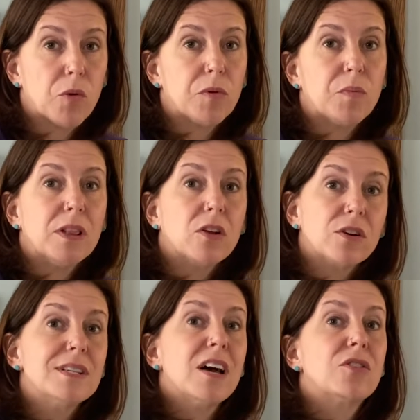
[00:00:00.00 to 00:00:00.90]
when we
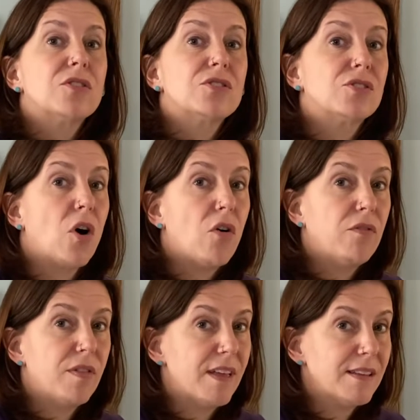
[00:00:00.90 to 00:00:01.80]
learned how to
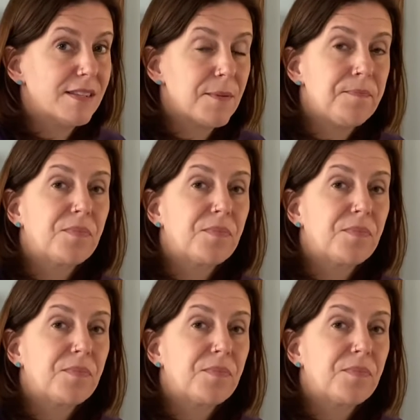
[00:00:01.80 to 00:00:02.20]
solve these,